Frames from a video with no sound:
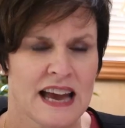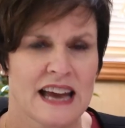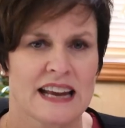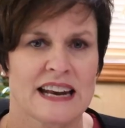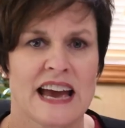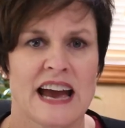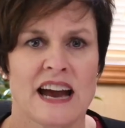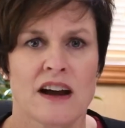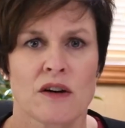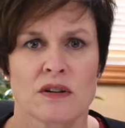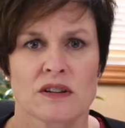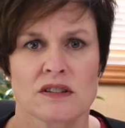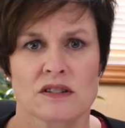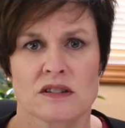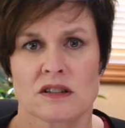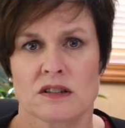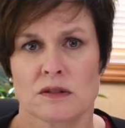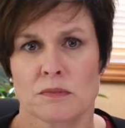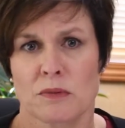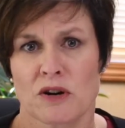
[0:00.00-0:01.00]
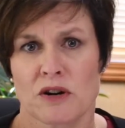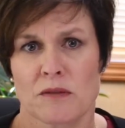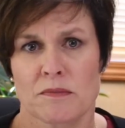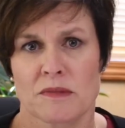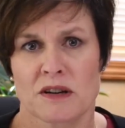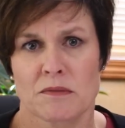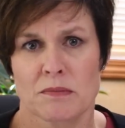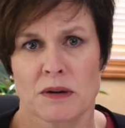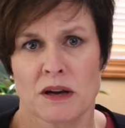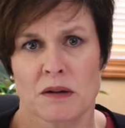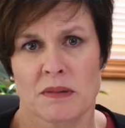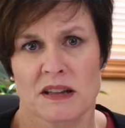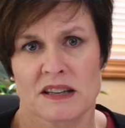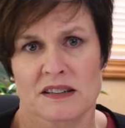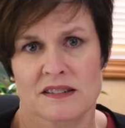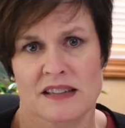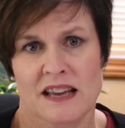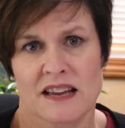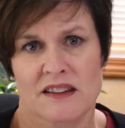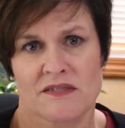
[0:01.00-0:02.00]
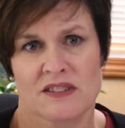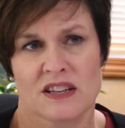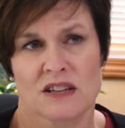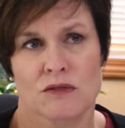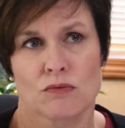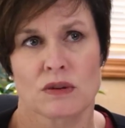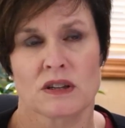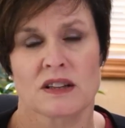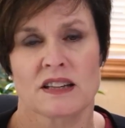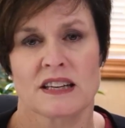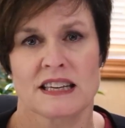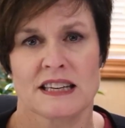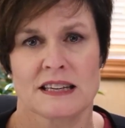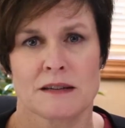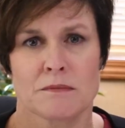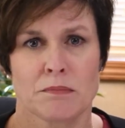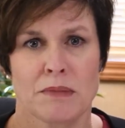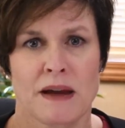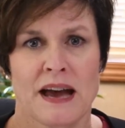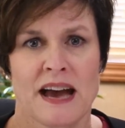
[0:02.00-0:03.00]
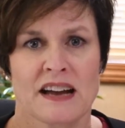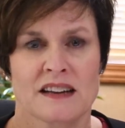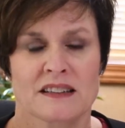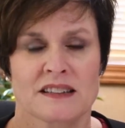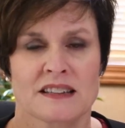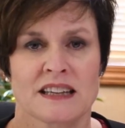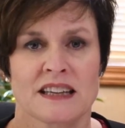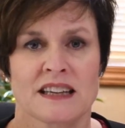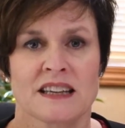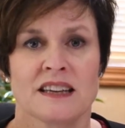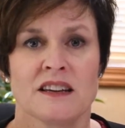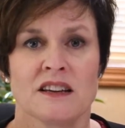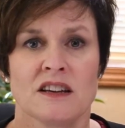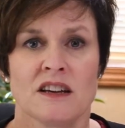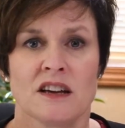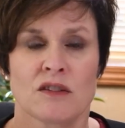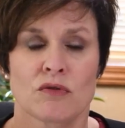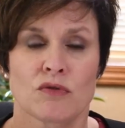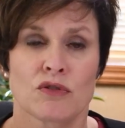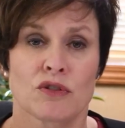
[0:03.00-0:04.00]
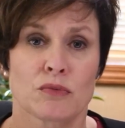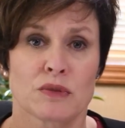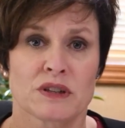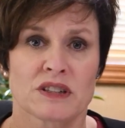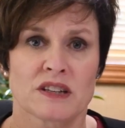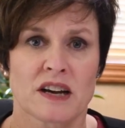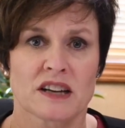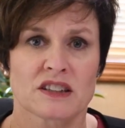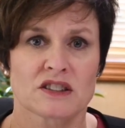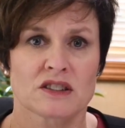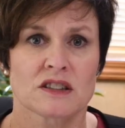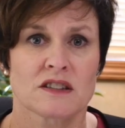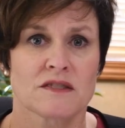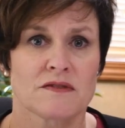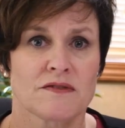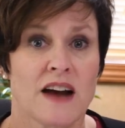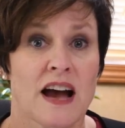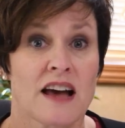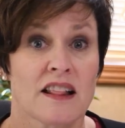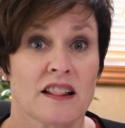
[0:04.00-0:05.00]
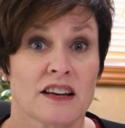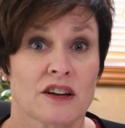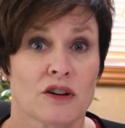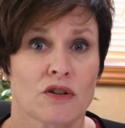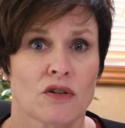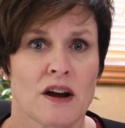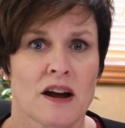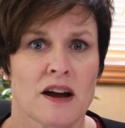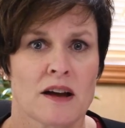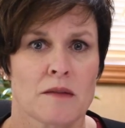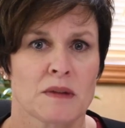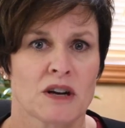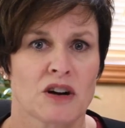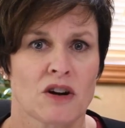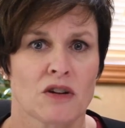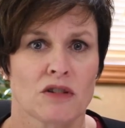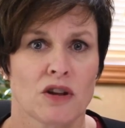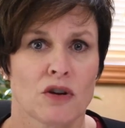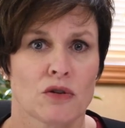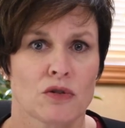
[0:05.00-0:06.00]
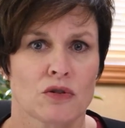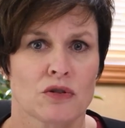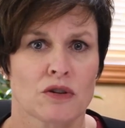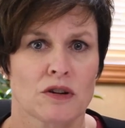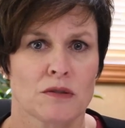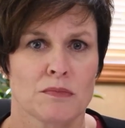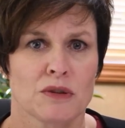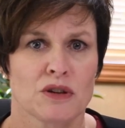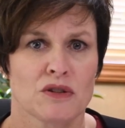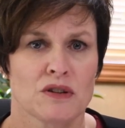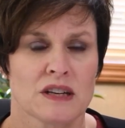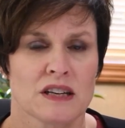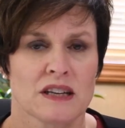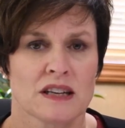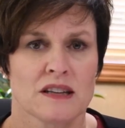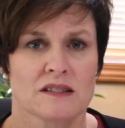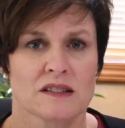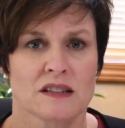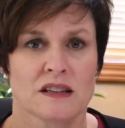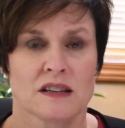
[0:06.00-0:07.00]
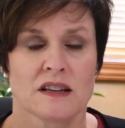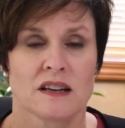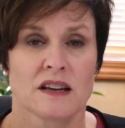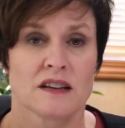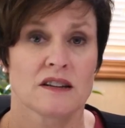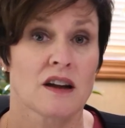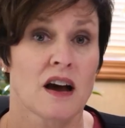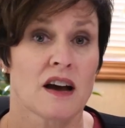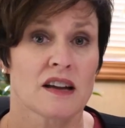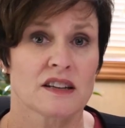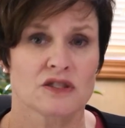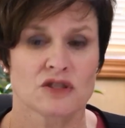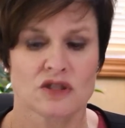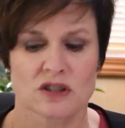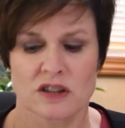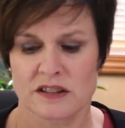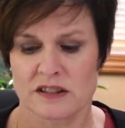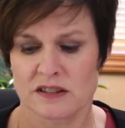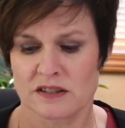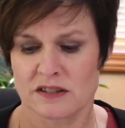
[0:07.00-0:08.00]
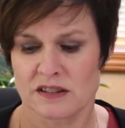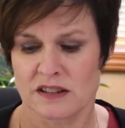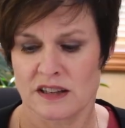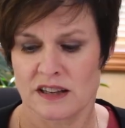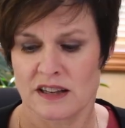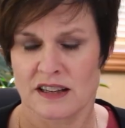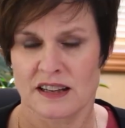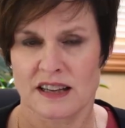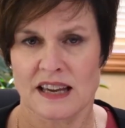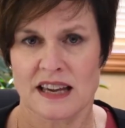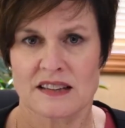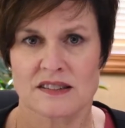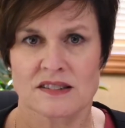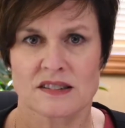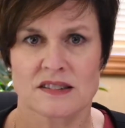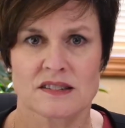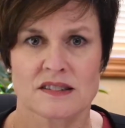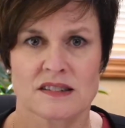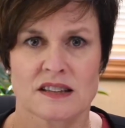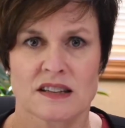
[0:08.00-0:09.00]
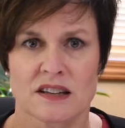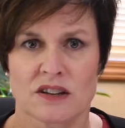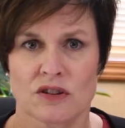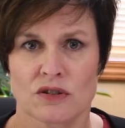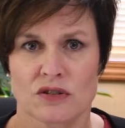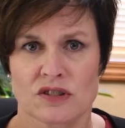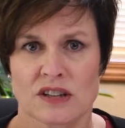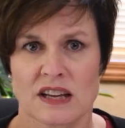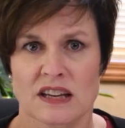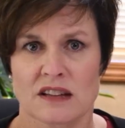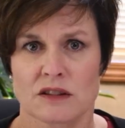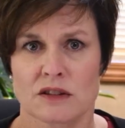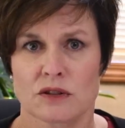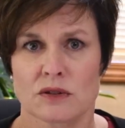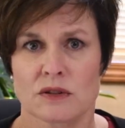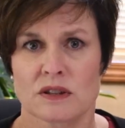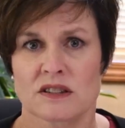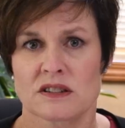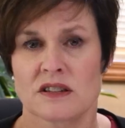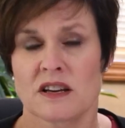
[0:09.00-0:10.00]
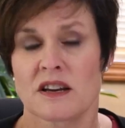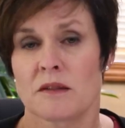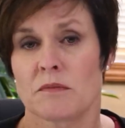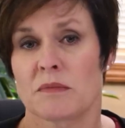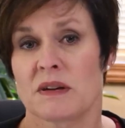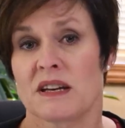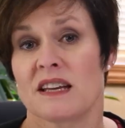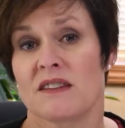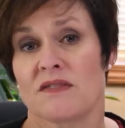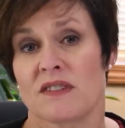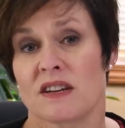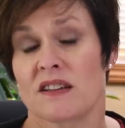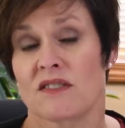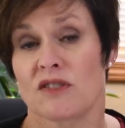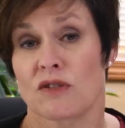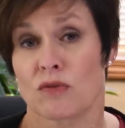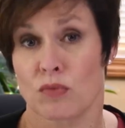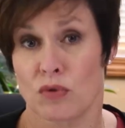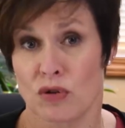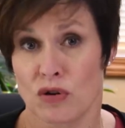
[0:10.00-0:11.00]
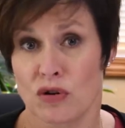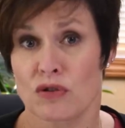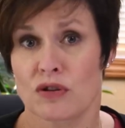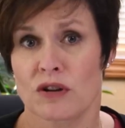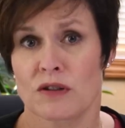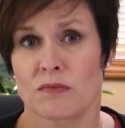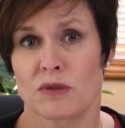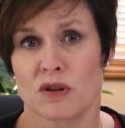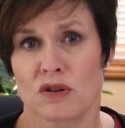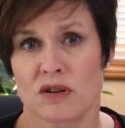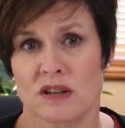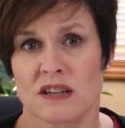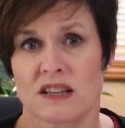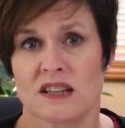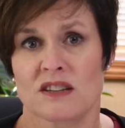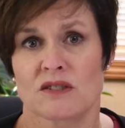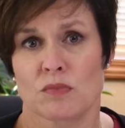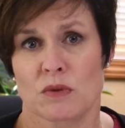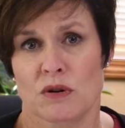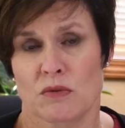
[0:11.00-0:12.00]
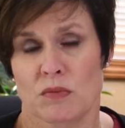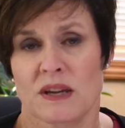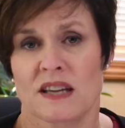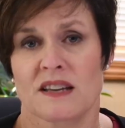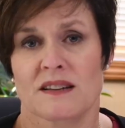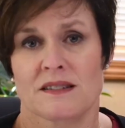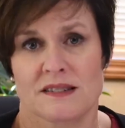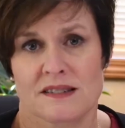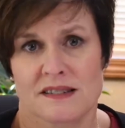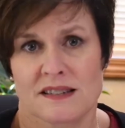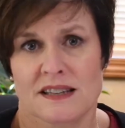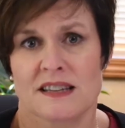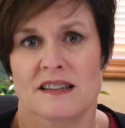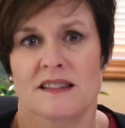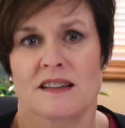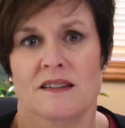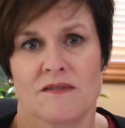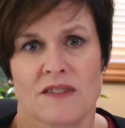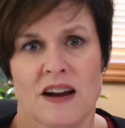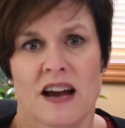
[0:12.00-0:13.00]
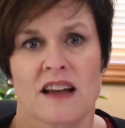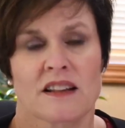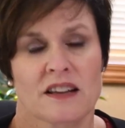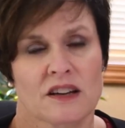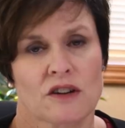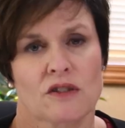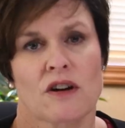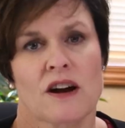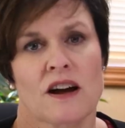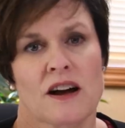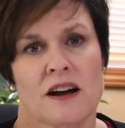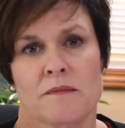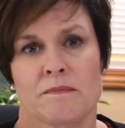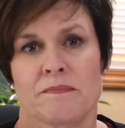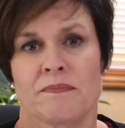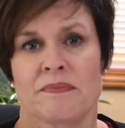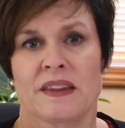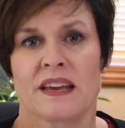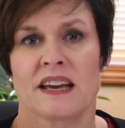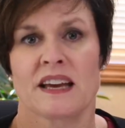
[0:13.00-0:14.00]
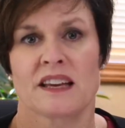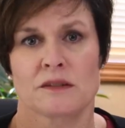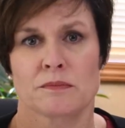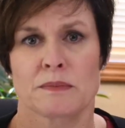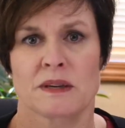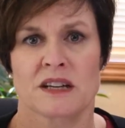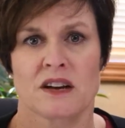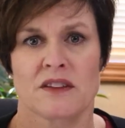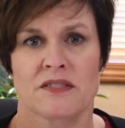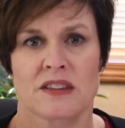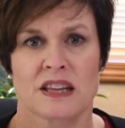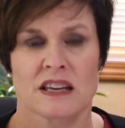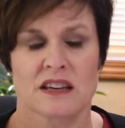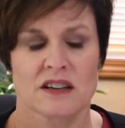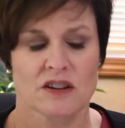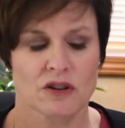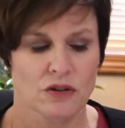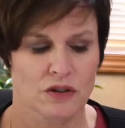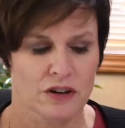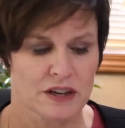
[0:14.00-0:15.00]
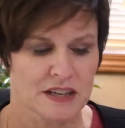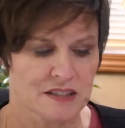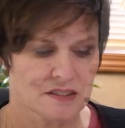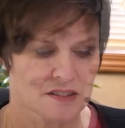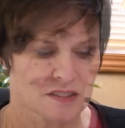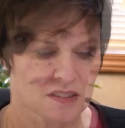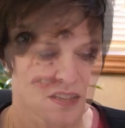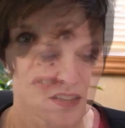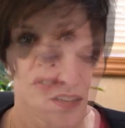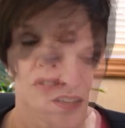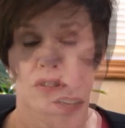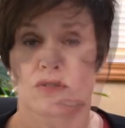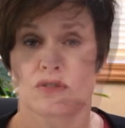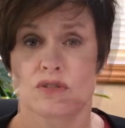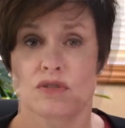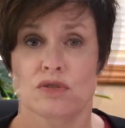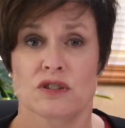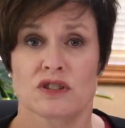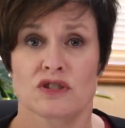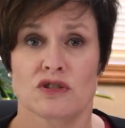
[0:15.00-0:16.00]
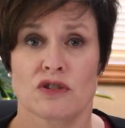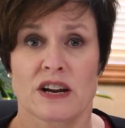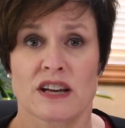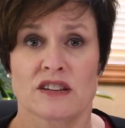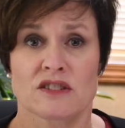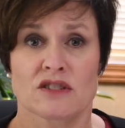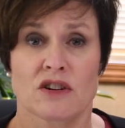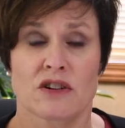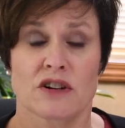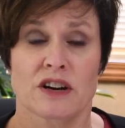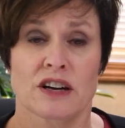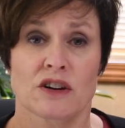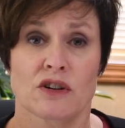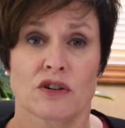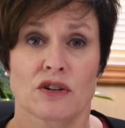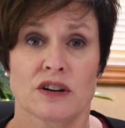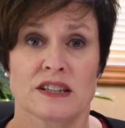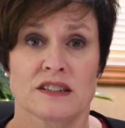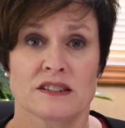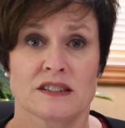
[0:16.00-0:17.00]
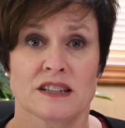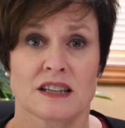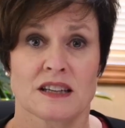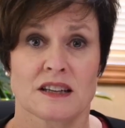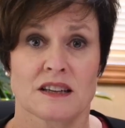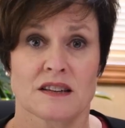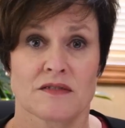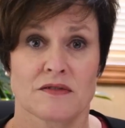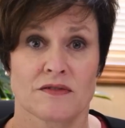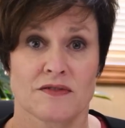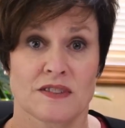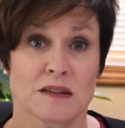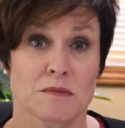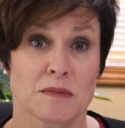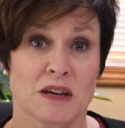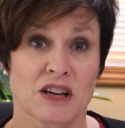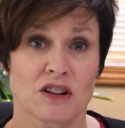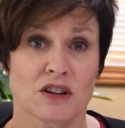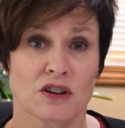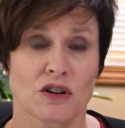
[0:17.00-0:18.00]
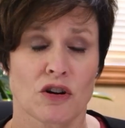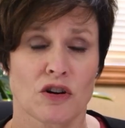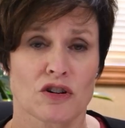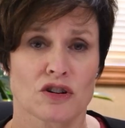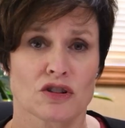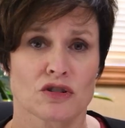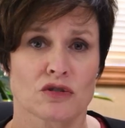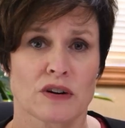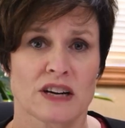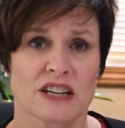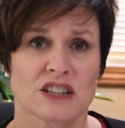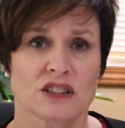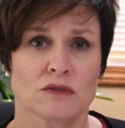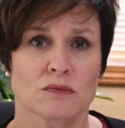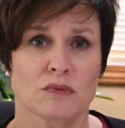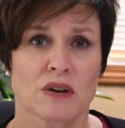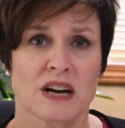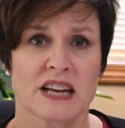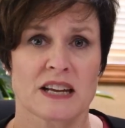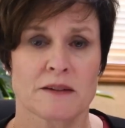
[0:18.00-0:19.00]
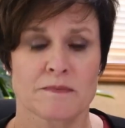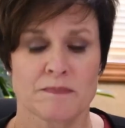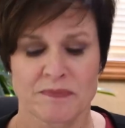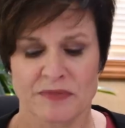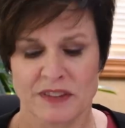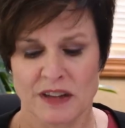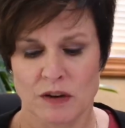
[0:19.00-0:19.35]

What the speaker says: And how is the Department of Public Safety really impacting the reduction of violent crime in our local communities? Not just Kansas City or St. Louis, but even in the rural communities where we can see that violent crime has been on the increase. So to address our increasing female incarceration rate,